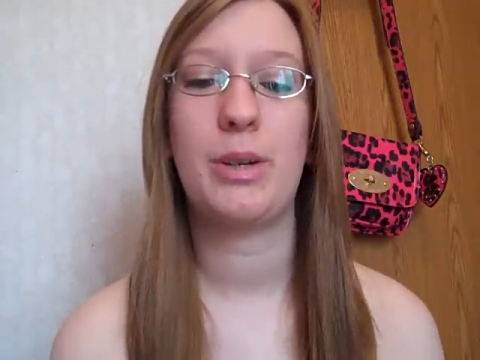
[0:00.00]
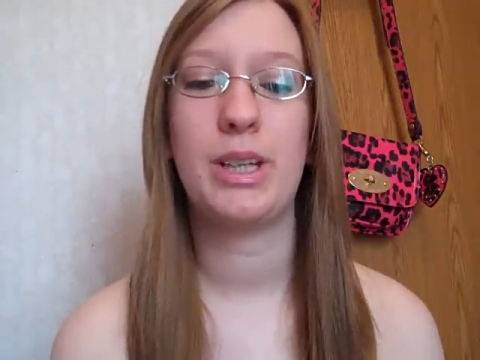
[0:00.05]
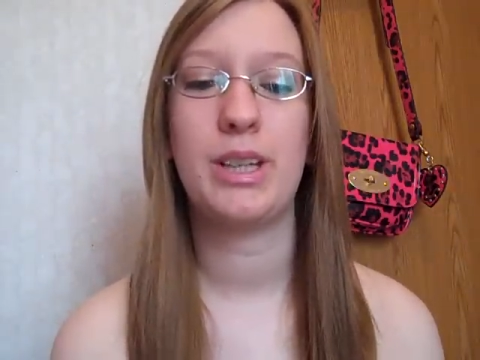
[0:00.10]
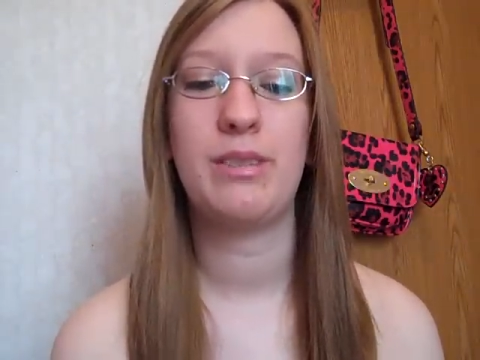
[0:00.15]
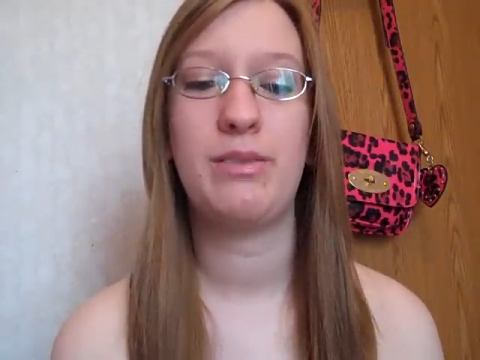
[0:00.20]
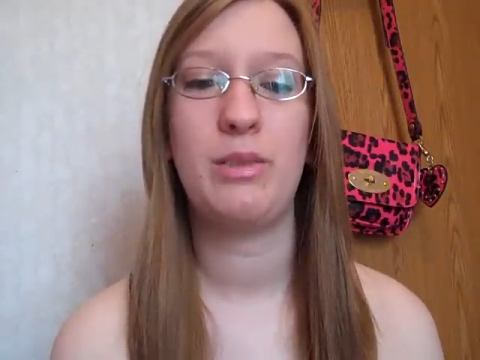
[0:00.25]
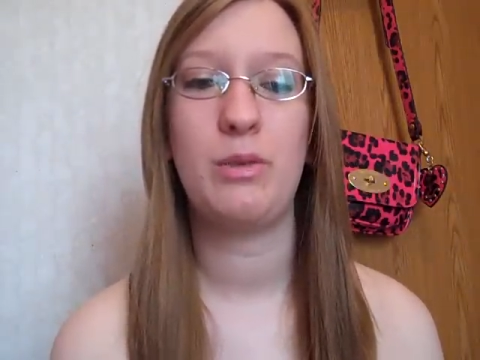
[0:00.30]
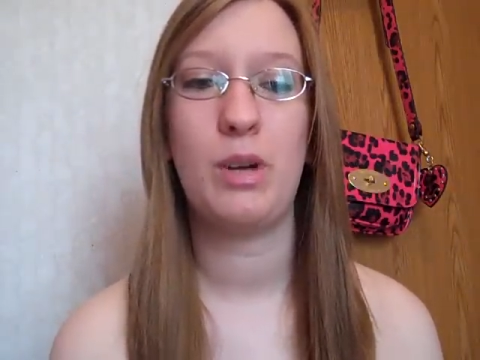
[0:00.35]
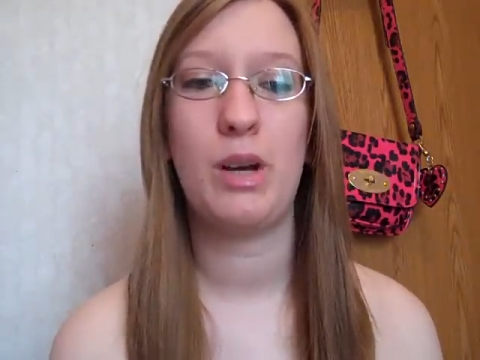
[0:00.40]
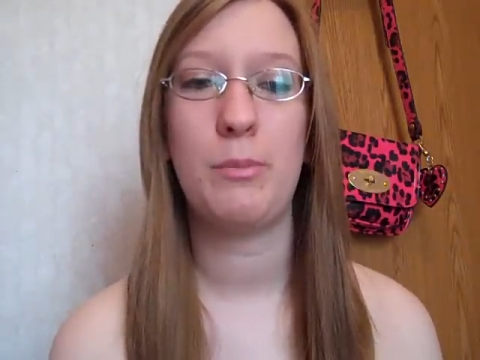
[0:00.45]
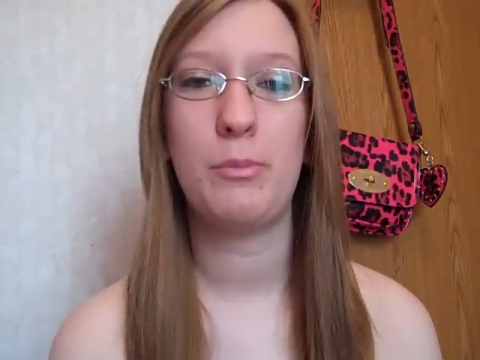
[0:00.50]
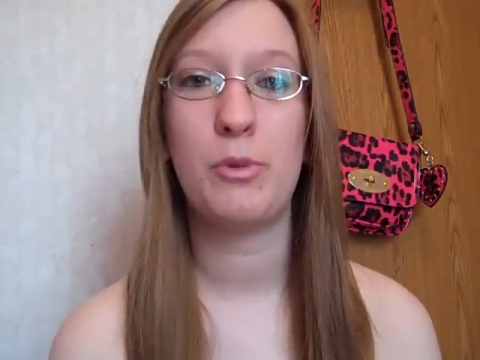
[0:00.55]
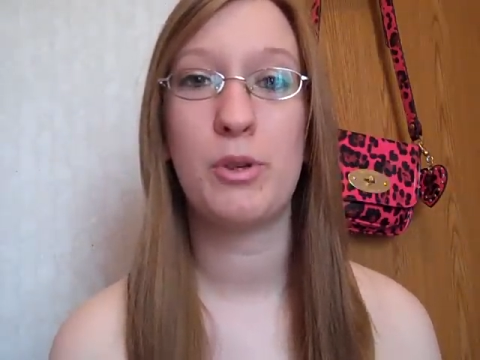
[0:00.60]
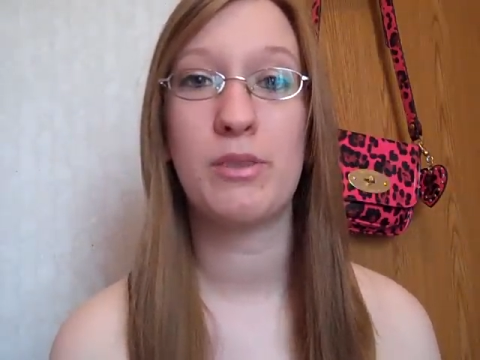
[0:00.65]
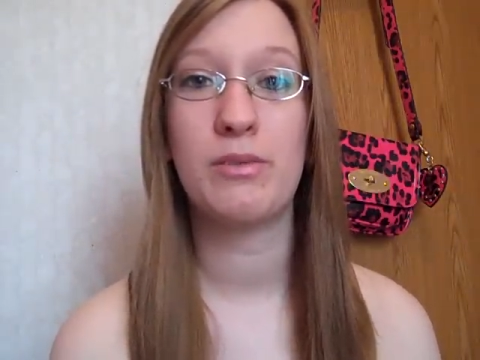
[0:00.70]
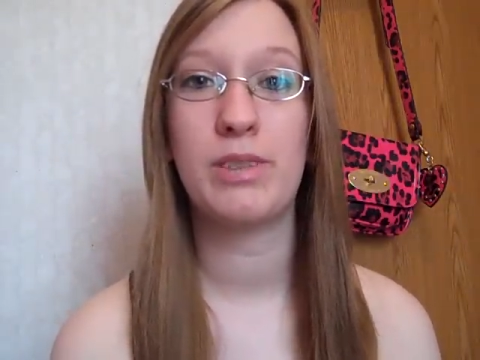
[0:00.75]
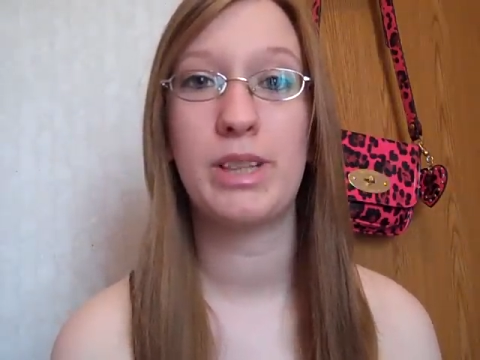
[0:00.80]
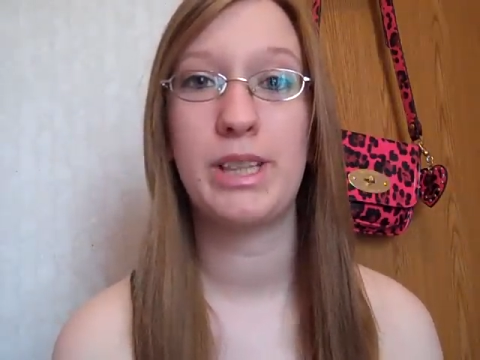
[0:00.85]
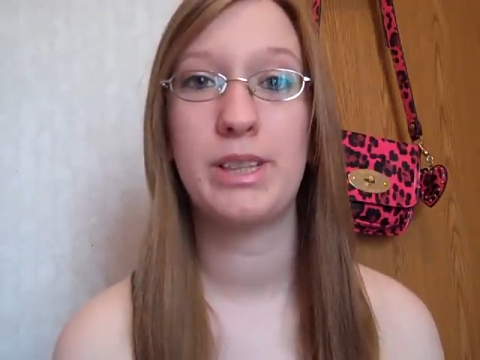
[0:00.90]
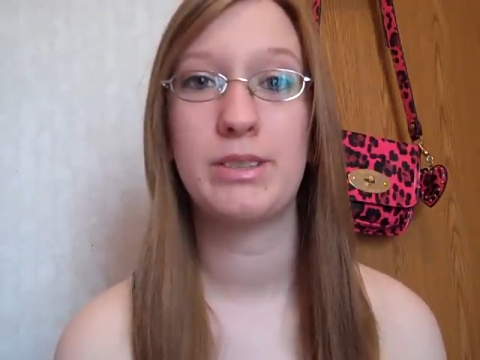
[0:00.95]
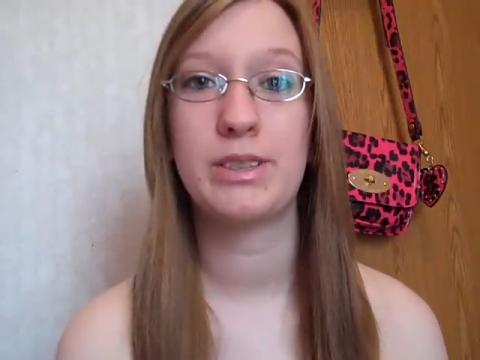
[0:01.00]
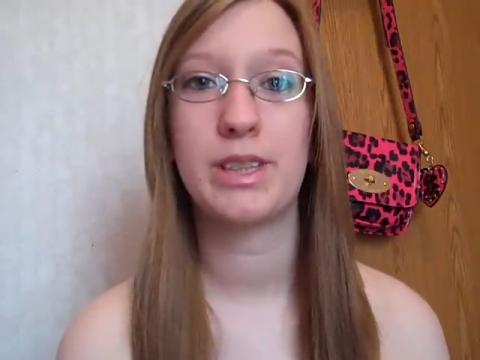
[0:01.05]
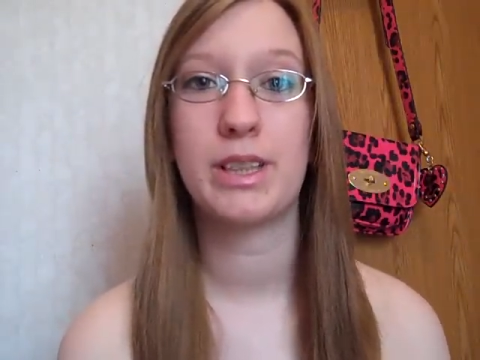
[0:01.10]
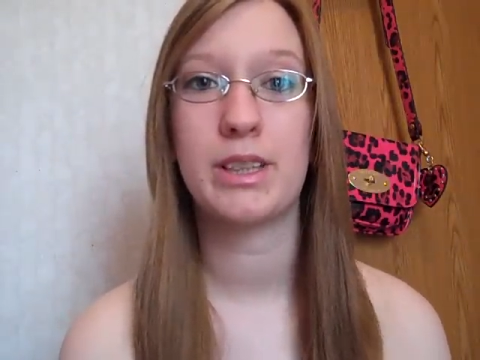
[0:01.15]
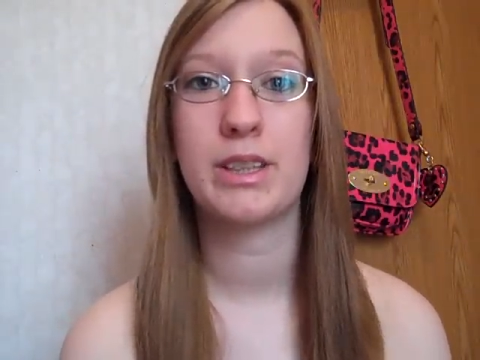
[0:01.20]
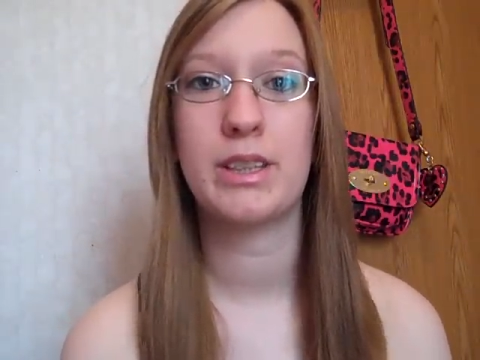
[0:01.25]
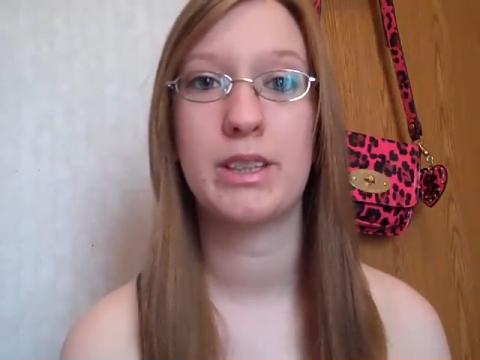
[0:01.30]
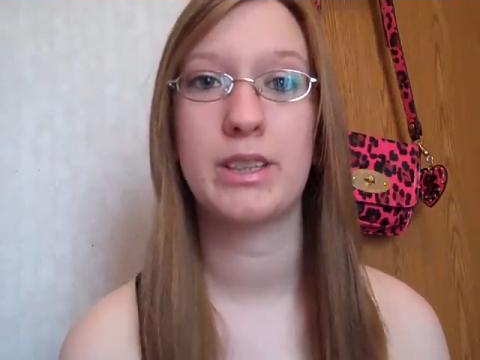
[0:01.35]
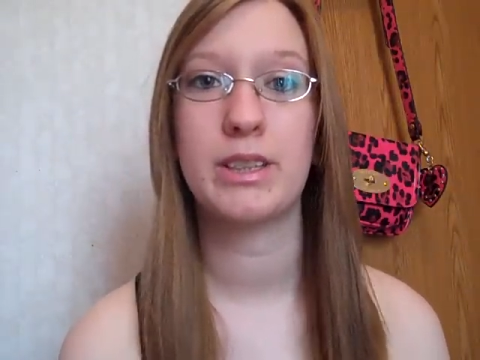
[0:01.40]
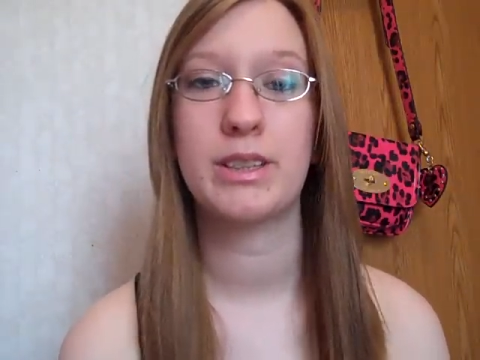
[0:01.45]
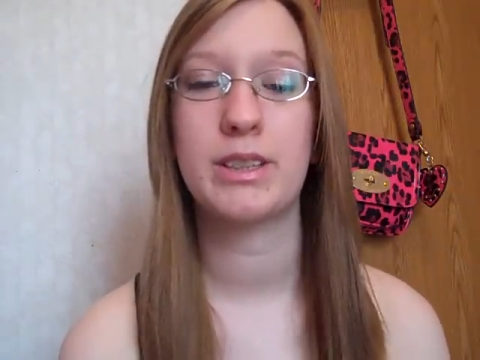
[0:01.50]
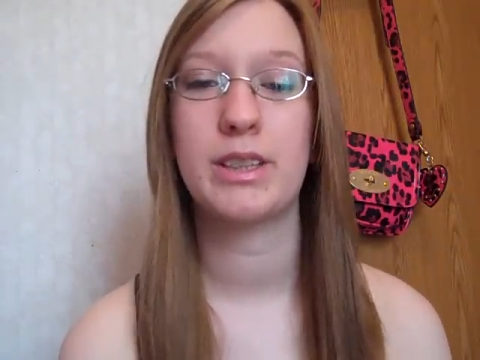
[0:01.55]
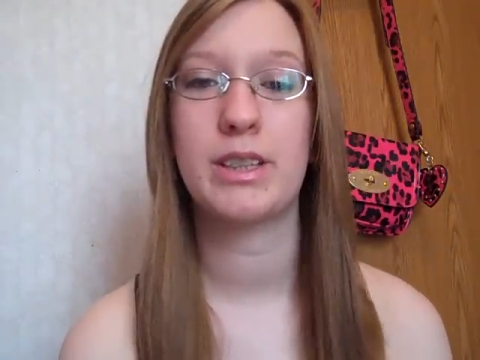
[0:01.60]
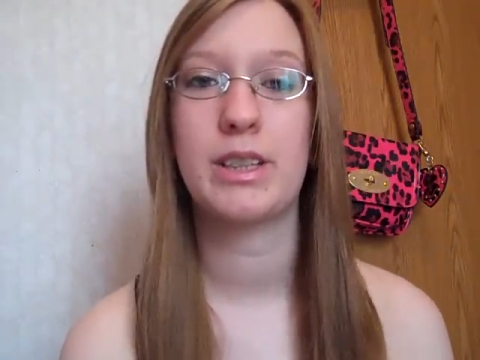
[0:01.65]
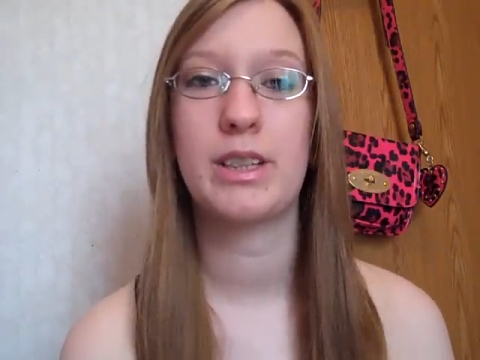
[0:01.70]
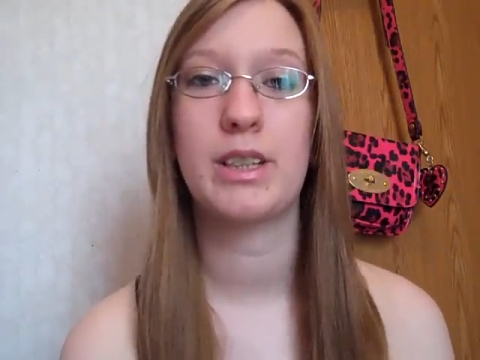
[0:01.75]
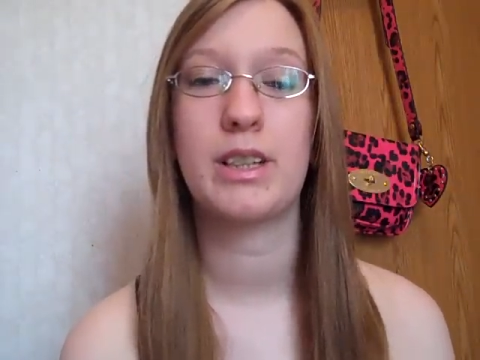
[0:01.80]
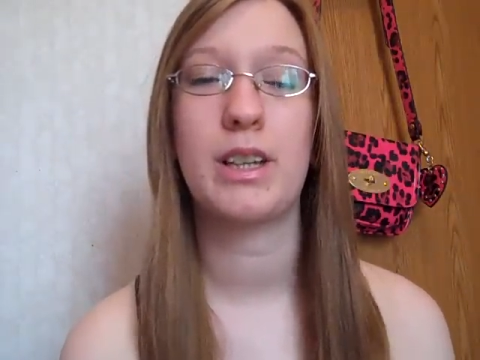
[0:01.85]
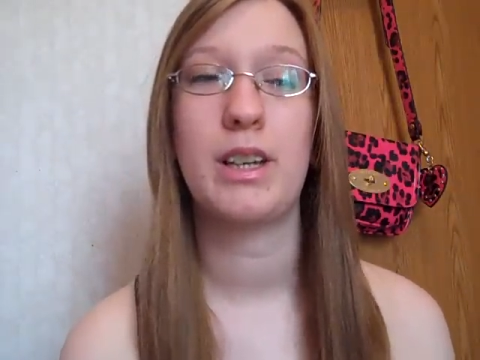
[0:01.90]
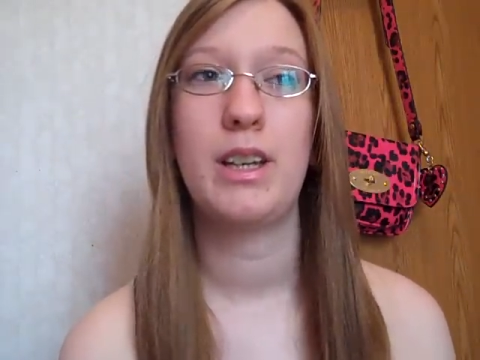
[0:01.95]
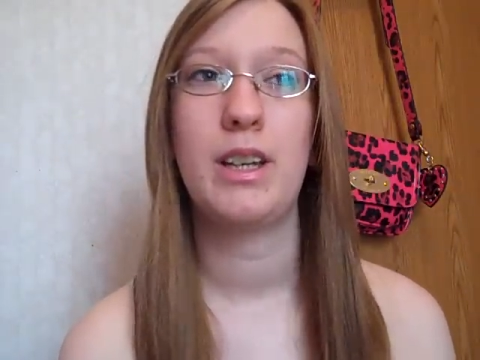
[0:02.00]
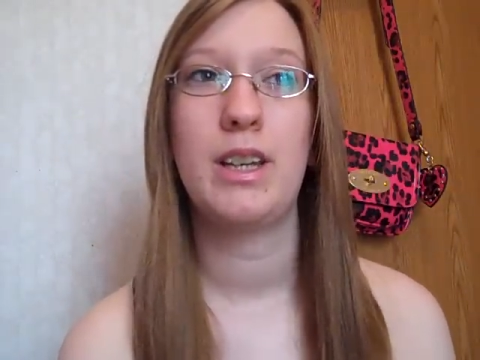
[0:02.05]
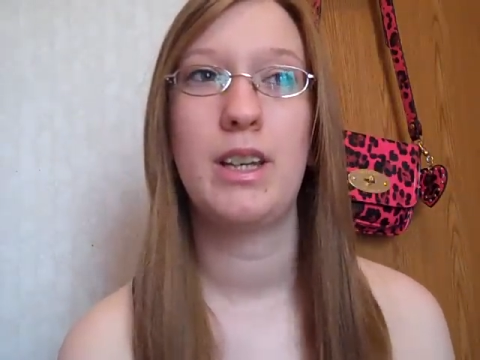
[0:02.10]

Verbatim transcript: and if you want more videos like this, like